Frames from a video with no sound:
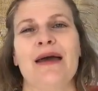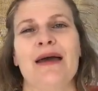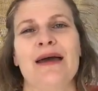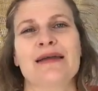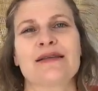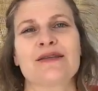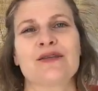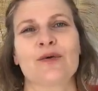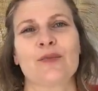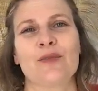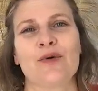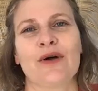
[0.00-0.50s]

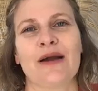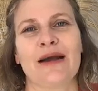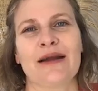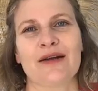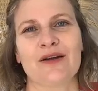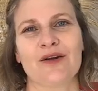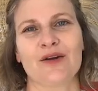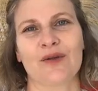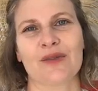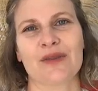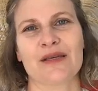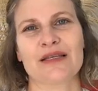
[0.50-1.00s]
It's
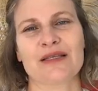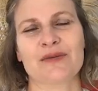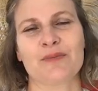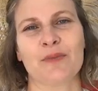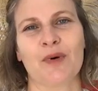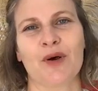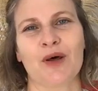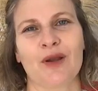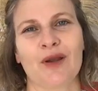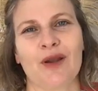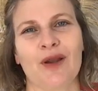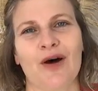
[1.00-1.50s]
operated on this
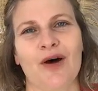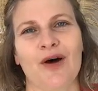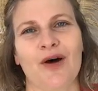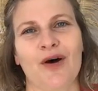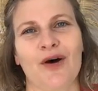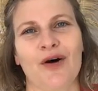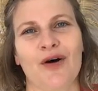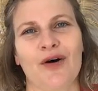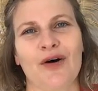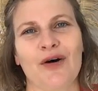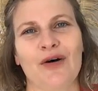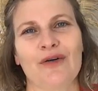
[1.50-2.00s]
model
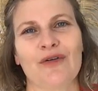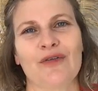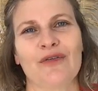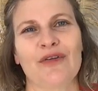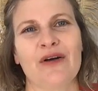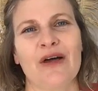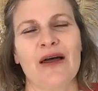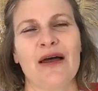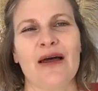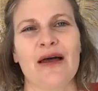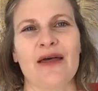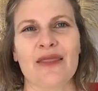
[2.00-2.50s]
of
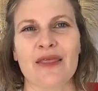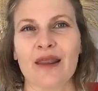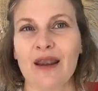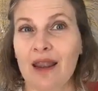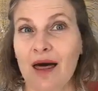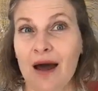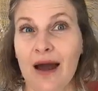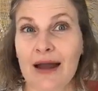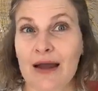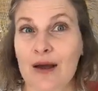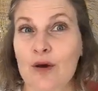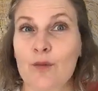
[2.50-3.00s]
the
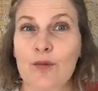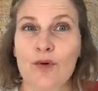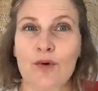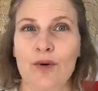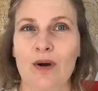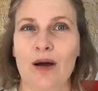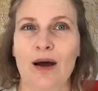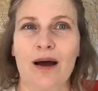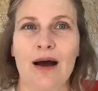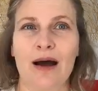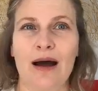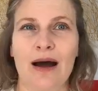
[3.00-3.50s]
likable
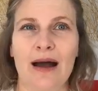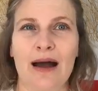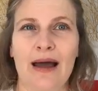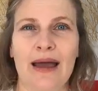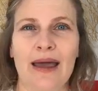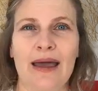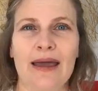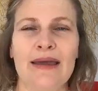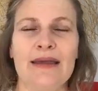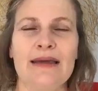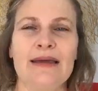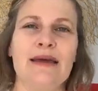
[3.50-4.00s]

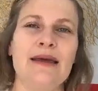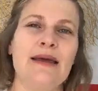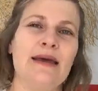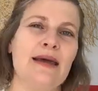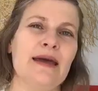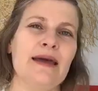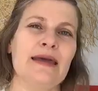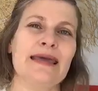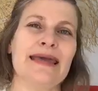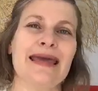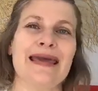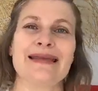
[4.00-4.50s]
guy
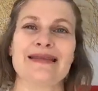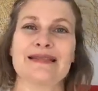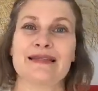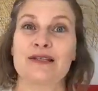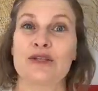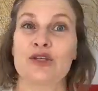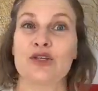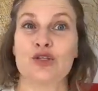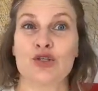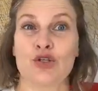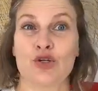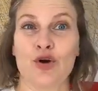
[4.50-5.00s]
gets
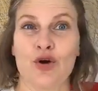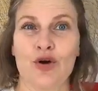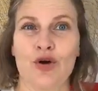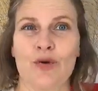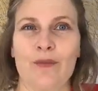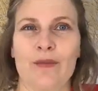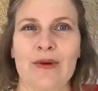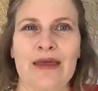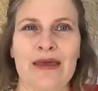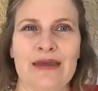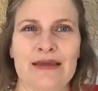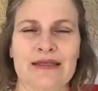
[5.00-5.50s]
the
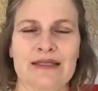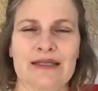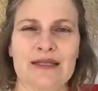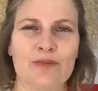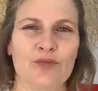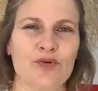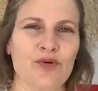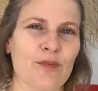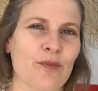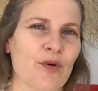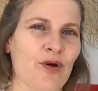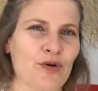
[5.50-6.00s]
job, gets the
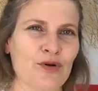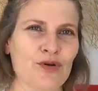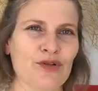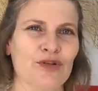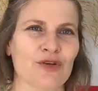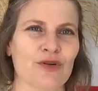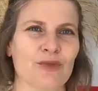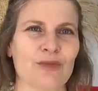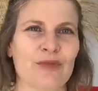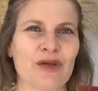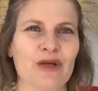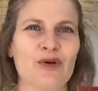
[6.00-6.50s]

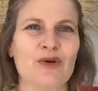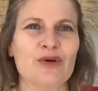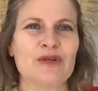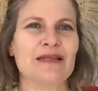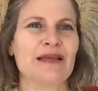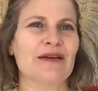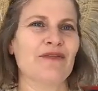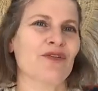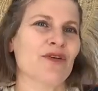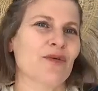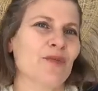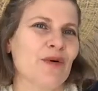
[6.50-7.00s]
promotion, because
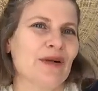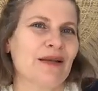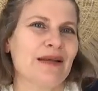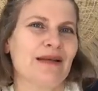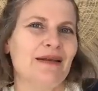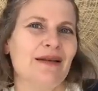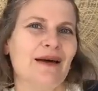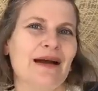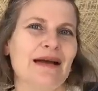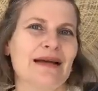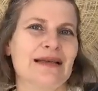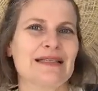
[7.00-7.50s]
everybody
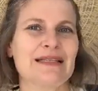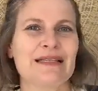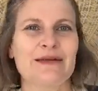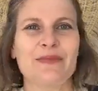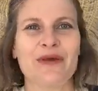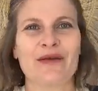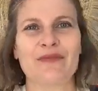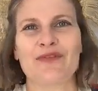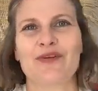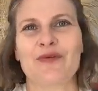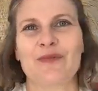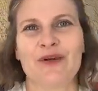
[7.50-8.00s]
likes him,
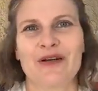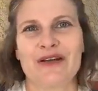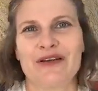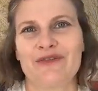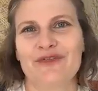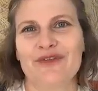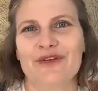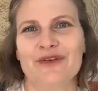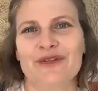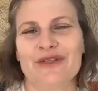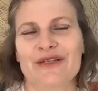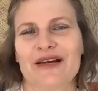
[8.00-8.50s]
everybody
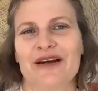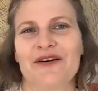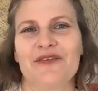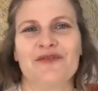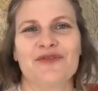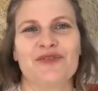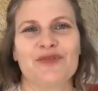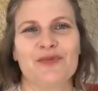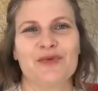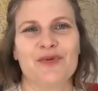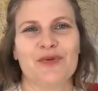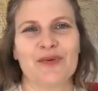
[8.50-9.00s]
feels
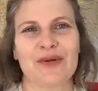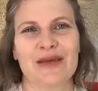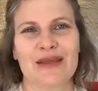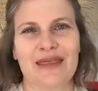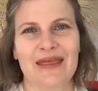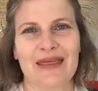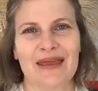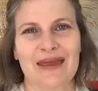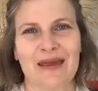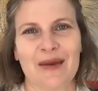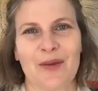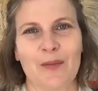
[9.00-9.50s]
comfortable
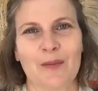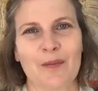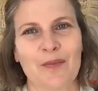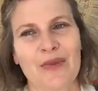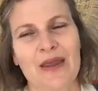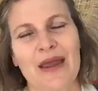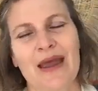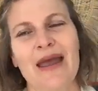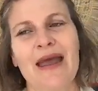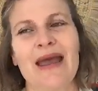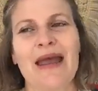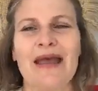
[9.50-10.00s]
with him,
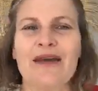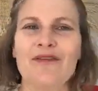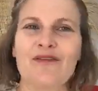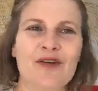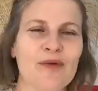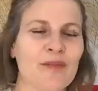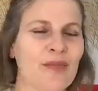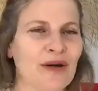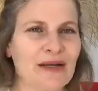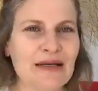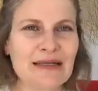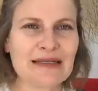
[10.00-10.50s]

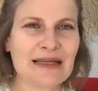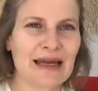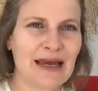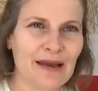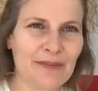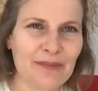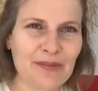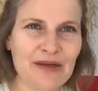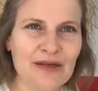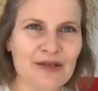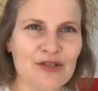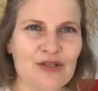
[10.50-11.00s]
everybody's
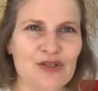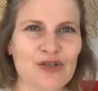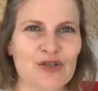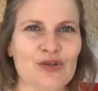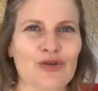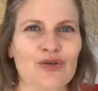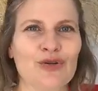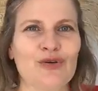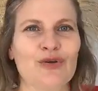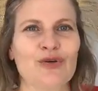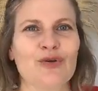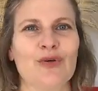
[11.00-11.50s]
happy
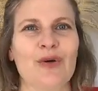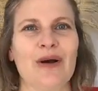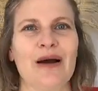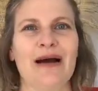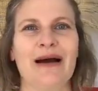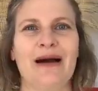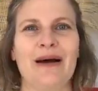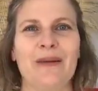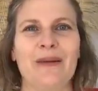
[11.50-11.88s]
to